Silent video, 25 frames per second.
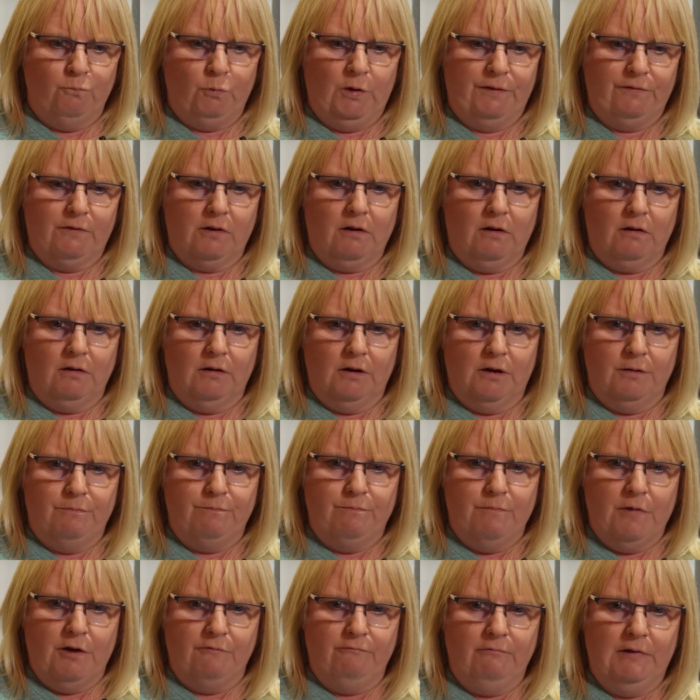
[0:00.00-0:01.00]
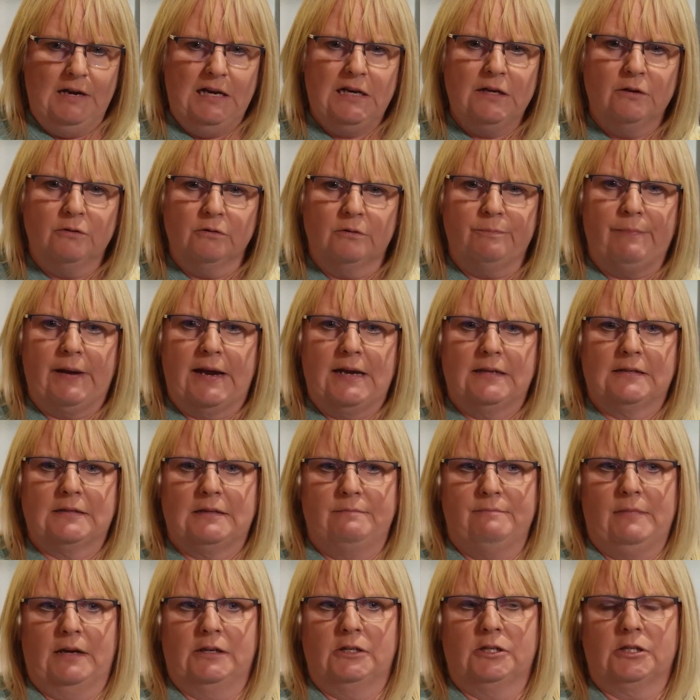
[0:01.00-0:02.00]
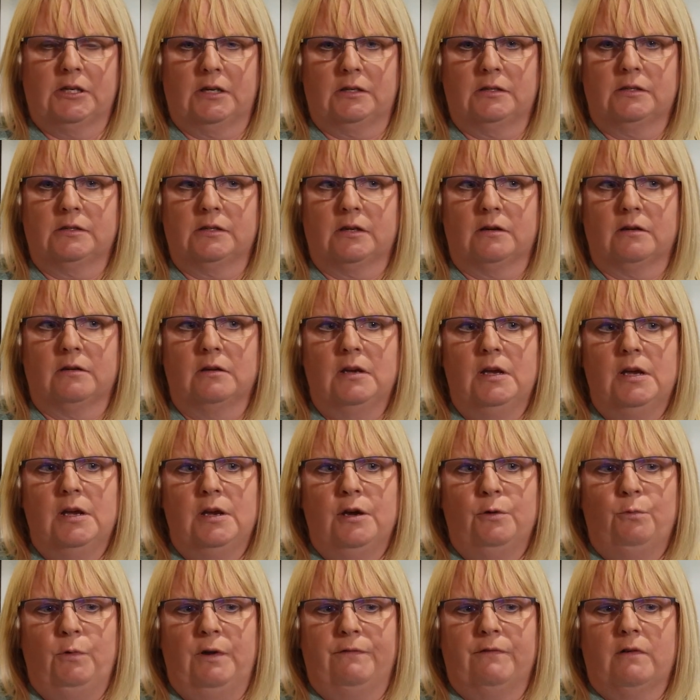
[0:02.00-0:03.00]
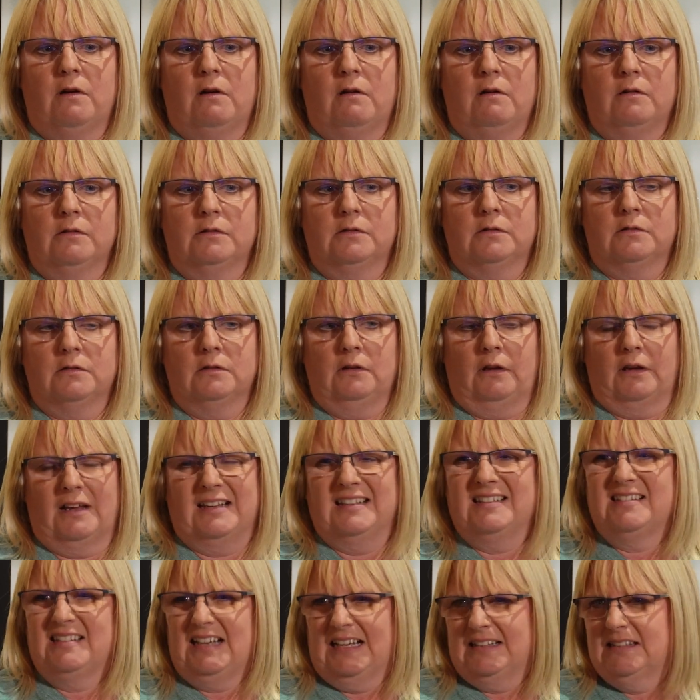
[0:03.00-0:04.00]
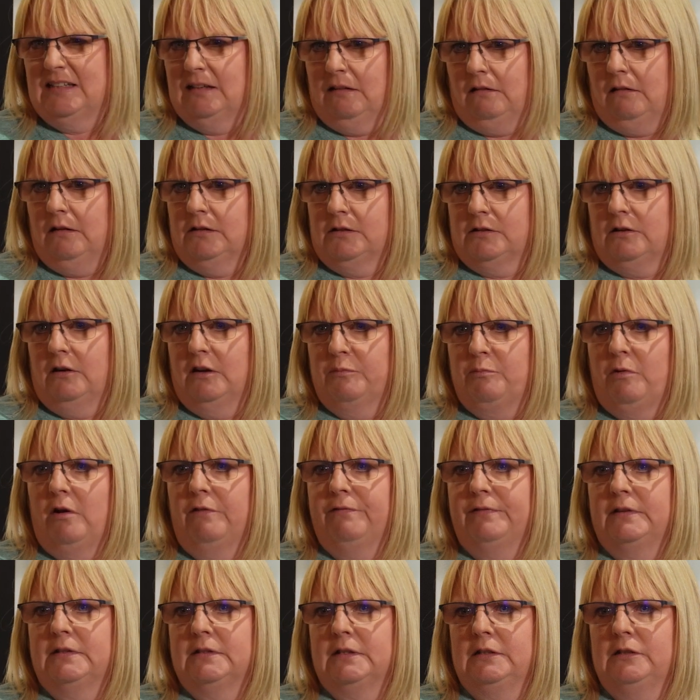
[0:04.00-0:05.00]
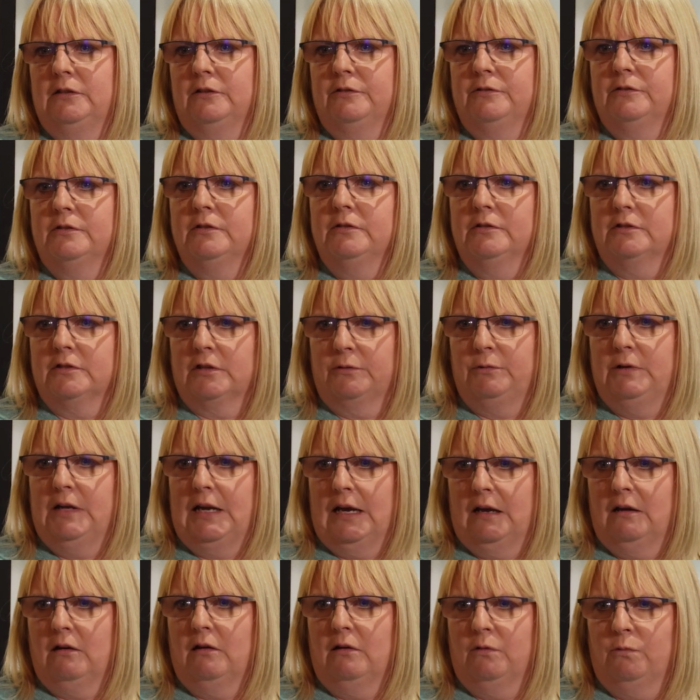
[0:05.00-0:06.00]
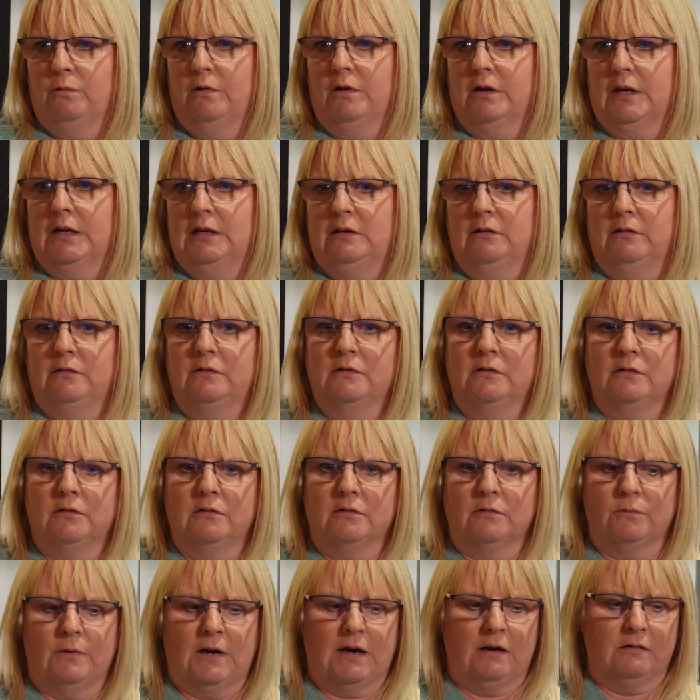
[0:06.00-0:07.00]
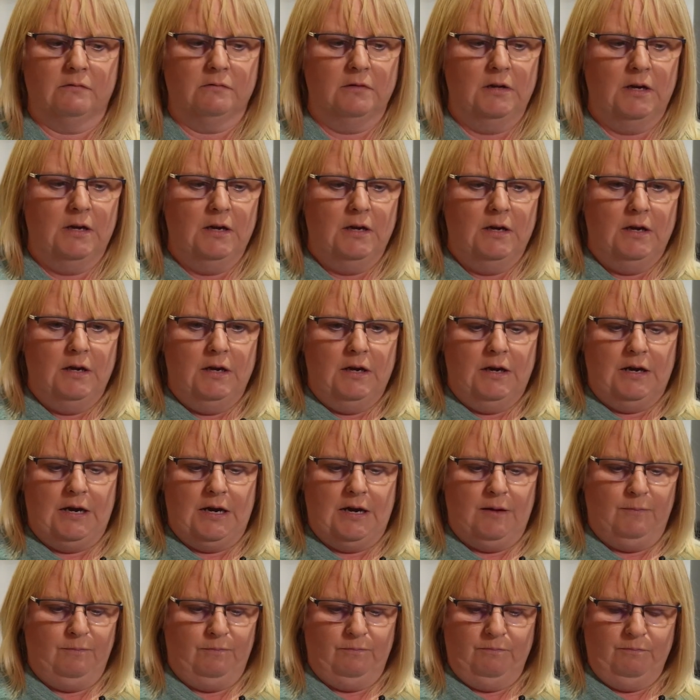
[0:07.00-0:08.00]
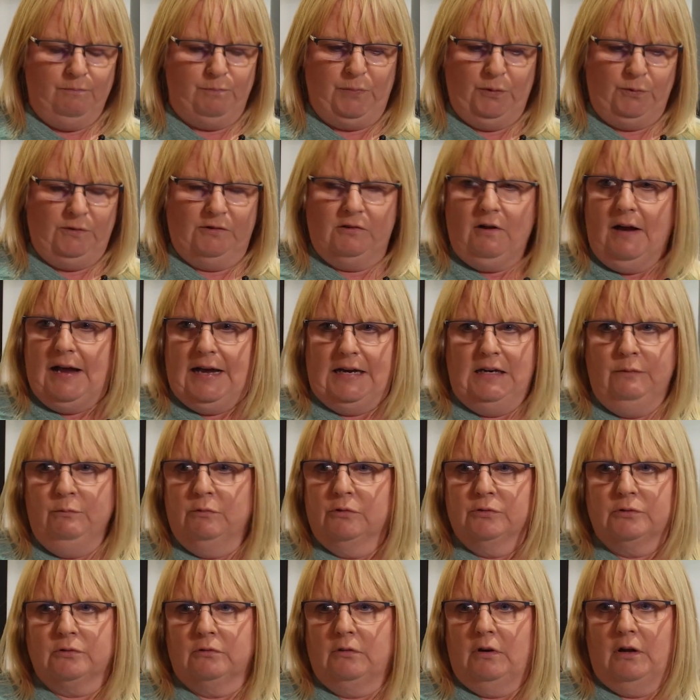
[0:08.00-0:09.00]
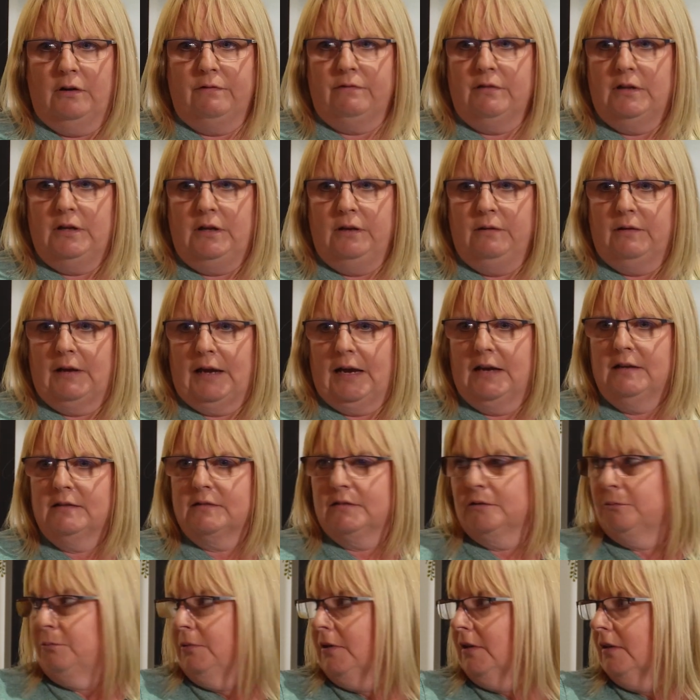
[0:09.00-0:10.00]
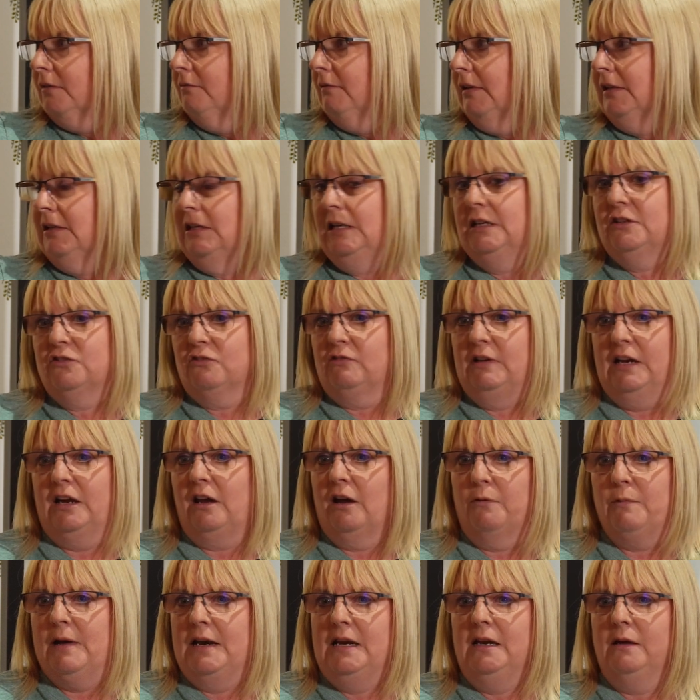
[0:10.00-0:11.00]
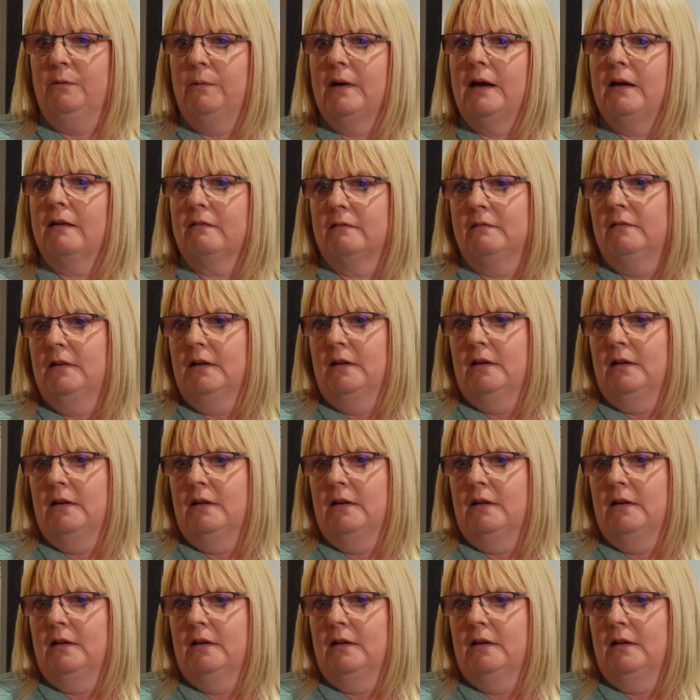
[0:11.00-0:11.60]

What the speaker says: We've got a really good base in Manchester. We've got like a satellite type office in London, so we get a lot of work in London as well. But we've got animals all over the UK, so we can literally go anywhere.